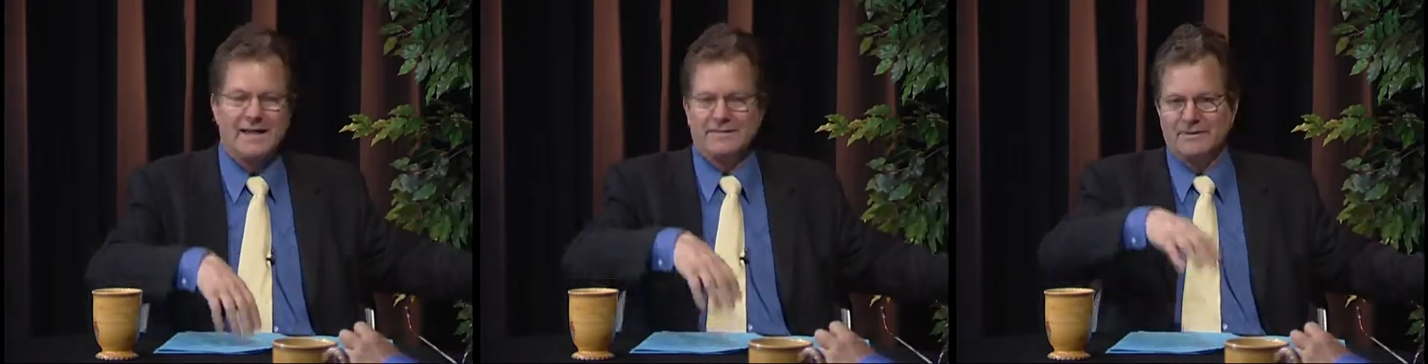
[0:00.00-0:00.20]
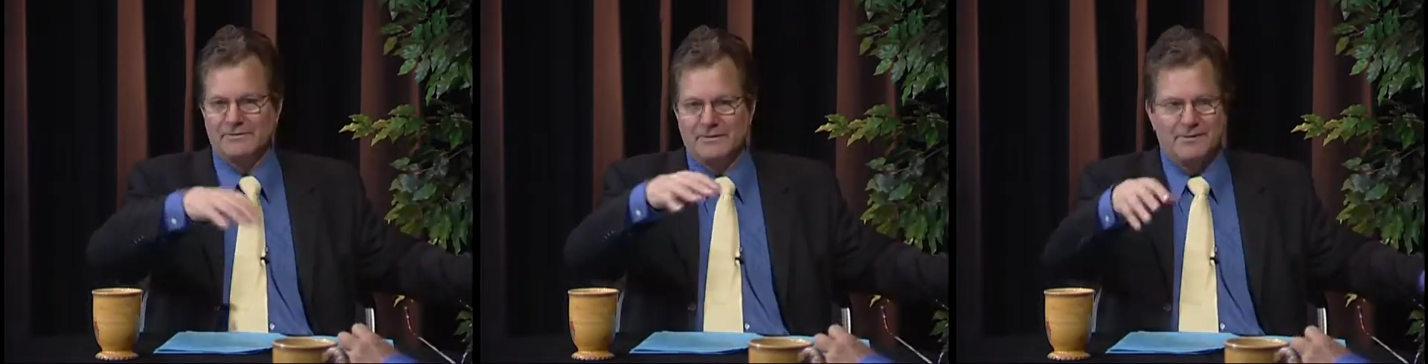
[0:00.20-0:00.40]

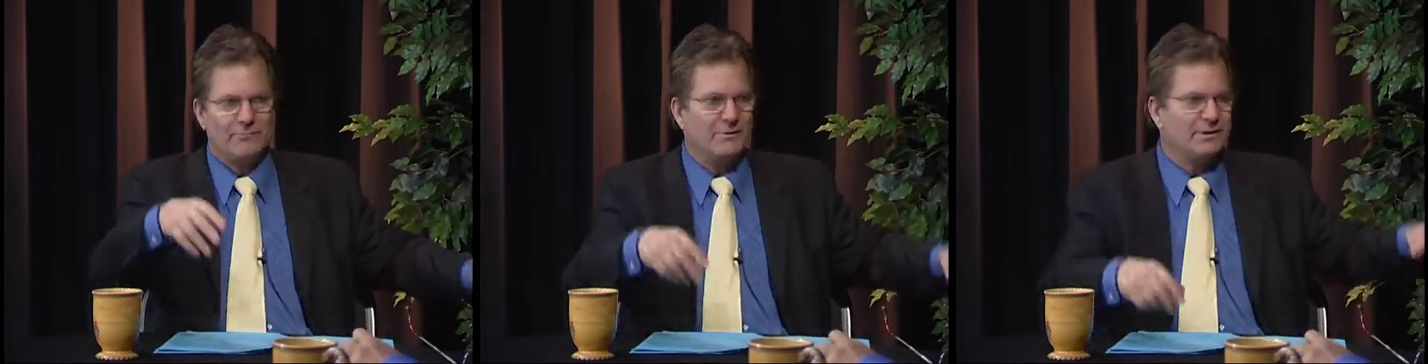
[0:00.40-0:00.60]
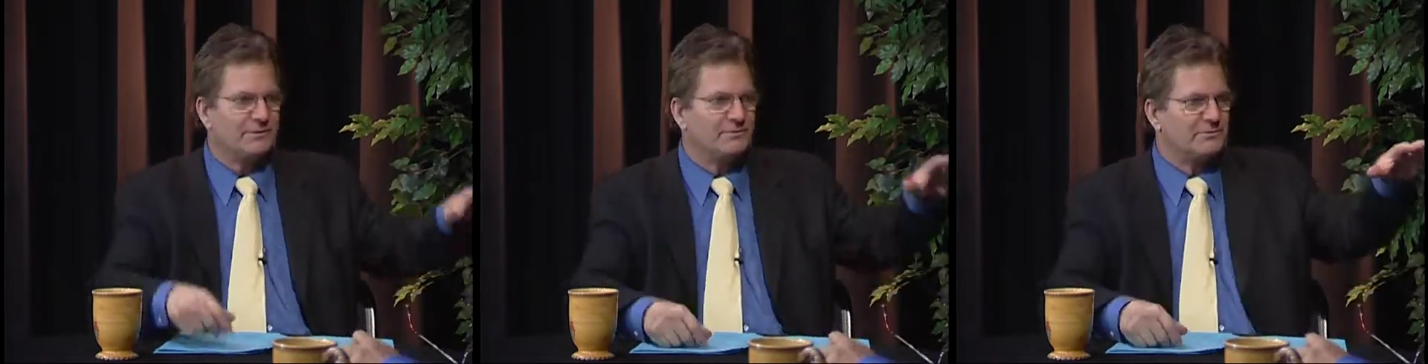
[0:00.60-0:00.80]
and then you have
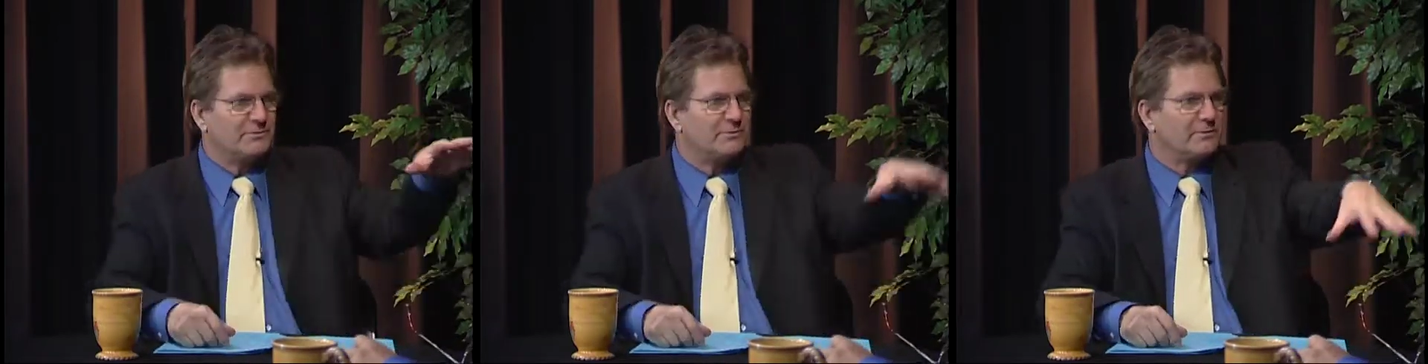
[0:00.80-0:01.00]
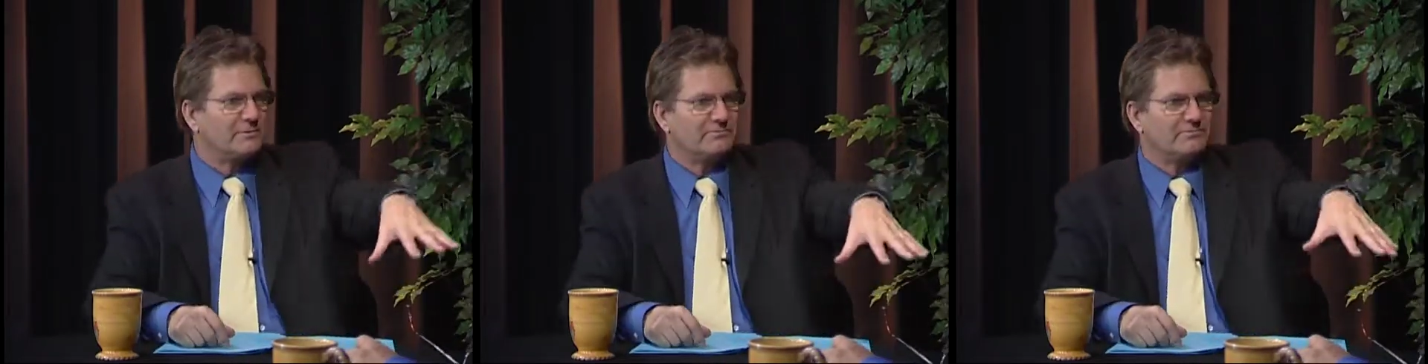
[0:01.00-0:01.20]
one
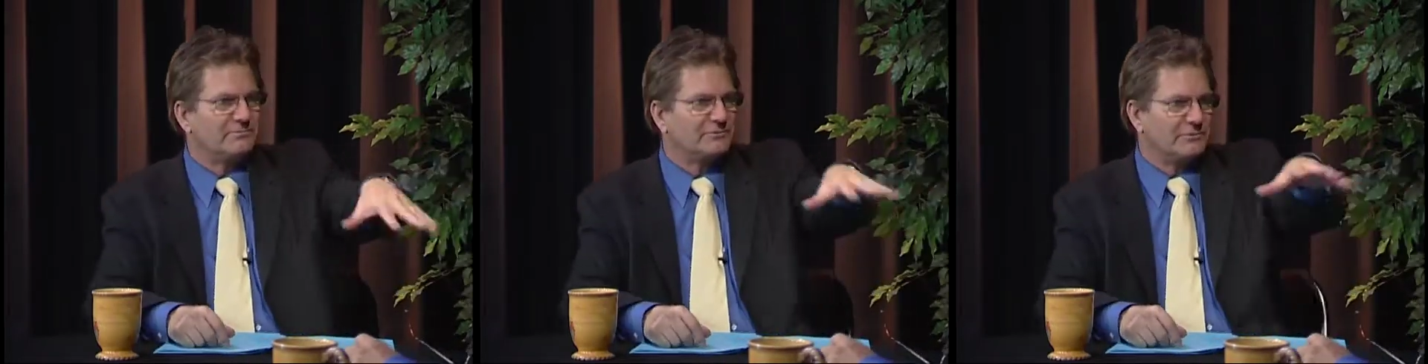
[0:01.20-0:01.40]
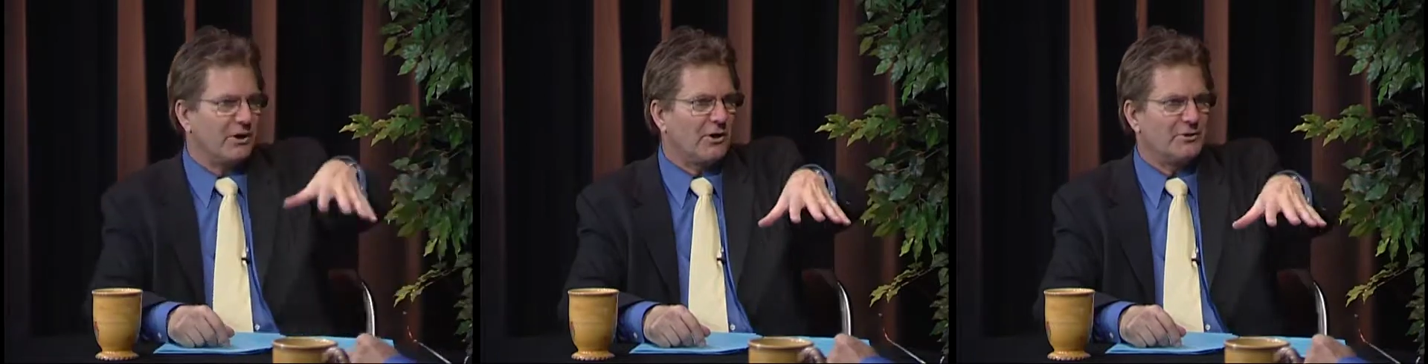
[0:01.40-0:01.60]
duke
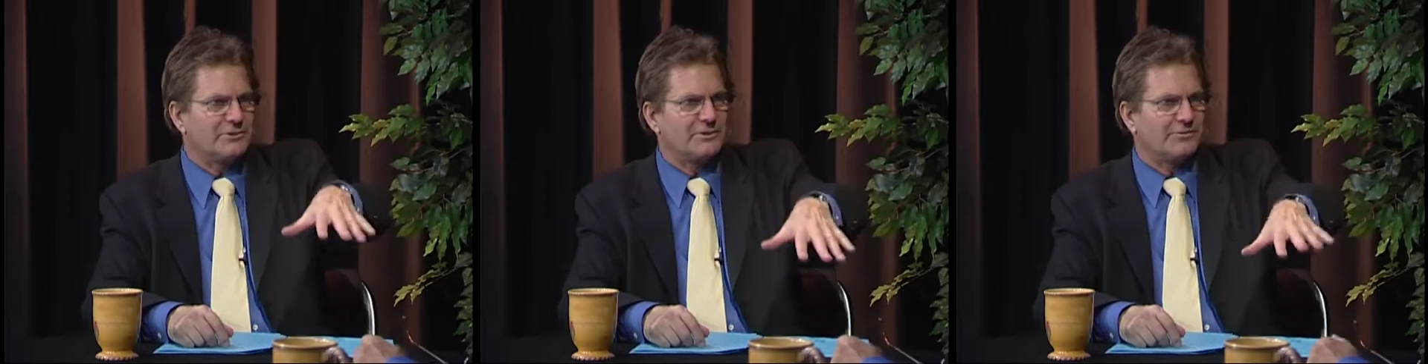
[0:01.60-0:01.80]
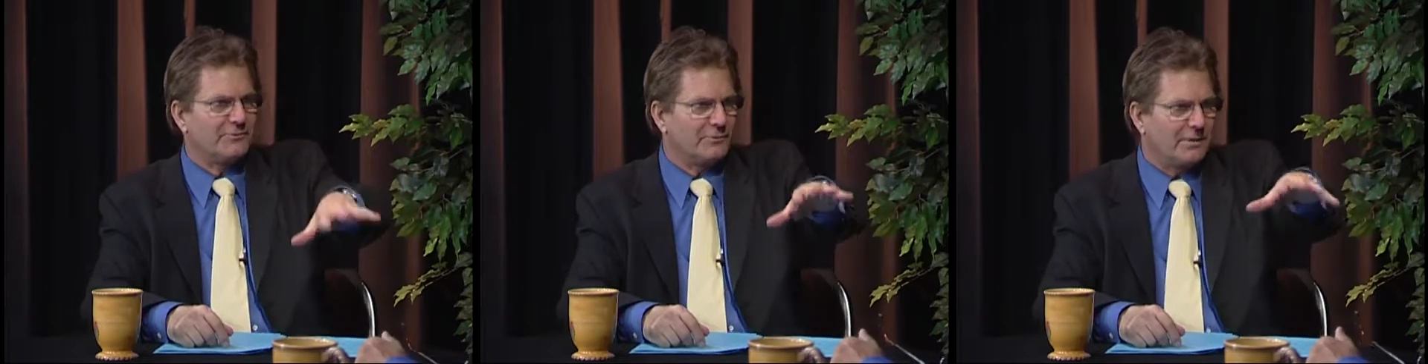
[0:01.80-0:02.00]
in charge
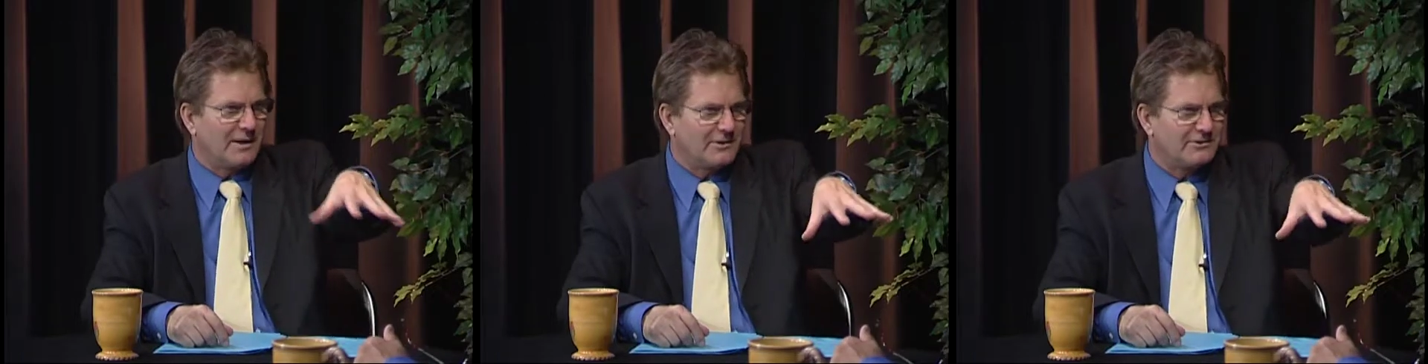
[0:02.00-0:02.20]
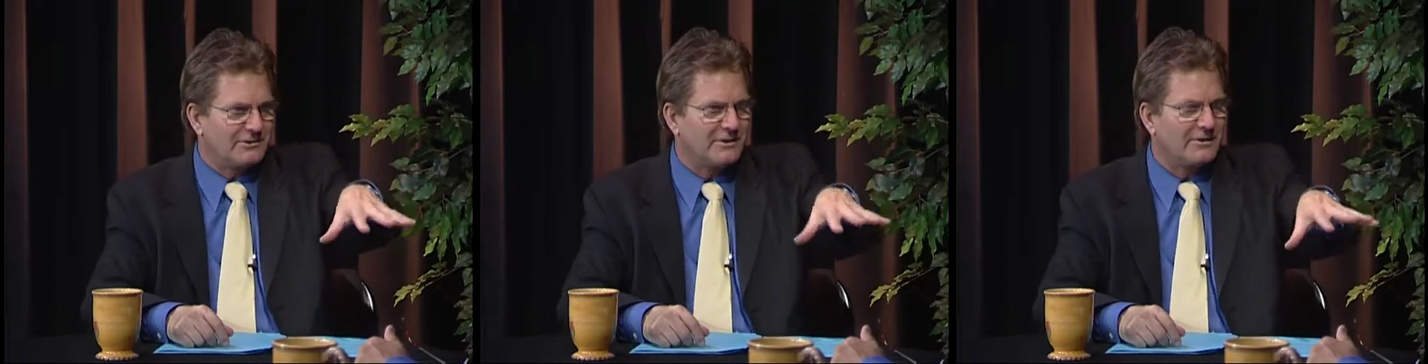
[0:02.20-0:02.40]
of your
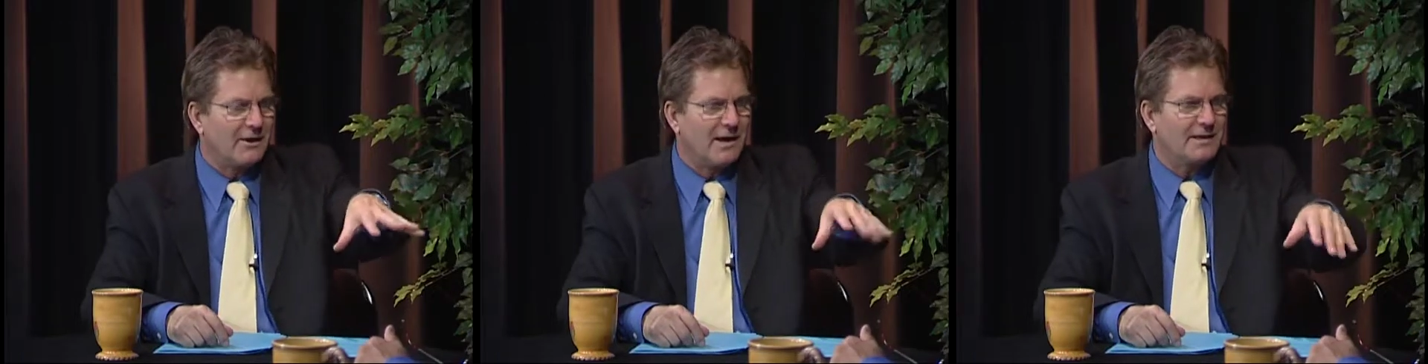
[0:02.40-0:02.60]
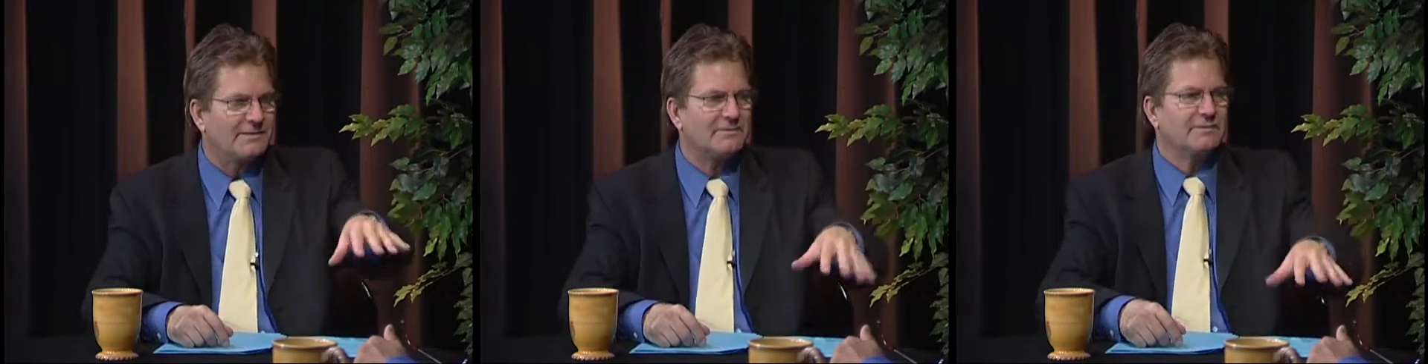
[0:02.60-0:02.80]
energy
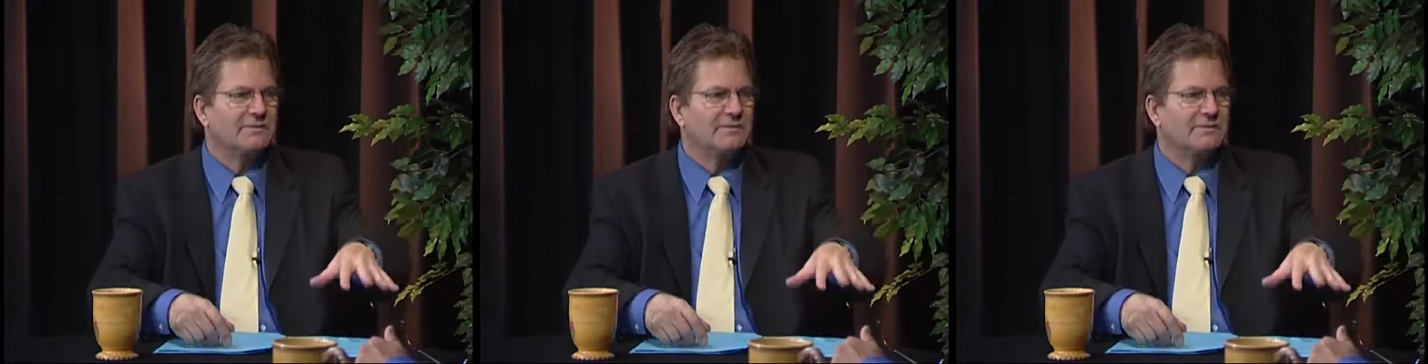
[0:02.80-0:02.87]
costs.